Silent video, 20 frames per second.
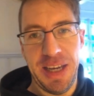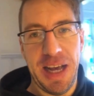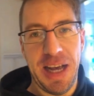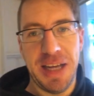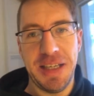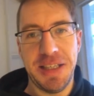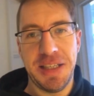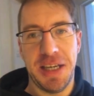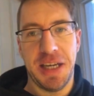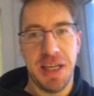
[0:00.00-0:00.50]
uh,
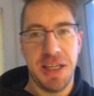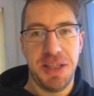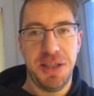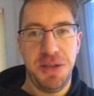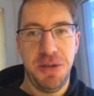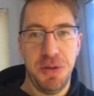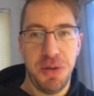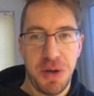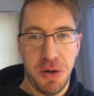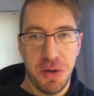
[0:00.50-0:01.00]
two
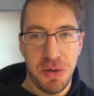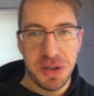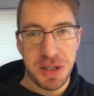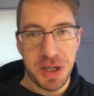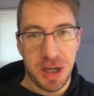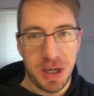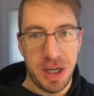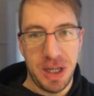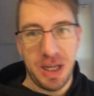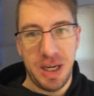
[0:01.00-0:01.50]
coats on
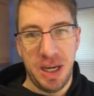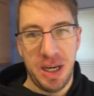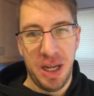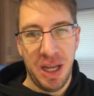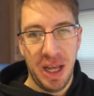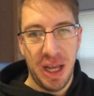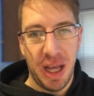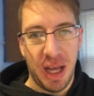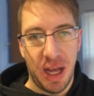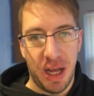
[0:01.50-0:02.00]
it.
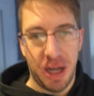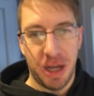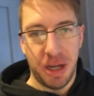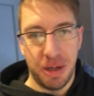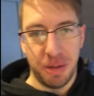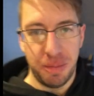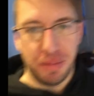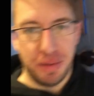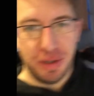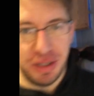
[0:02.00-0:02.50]
Um, you
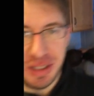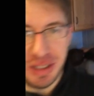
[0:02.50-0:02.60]
can see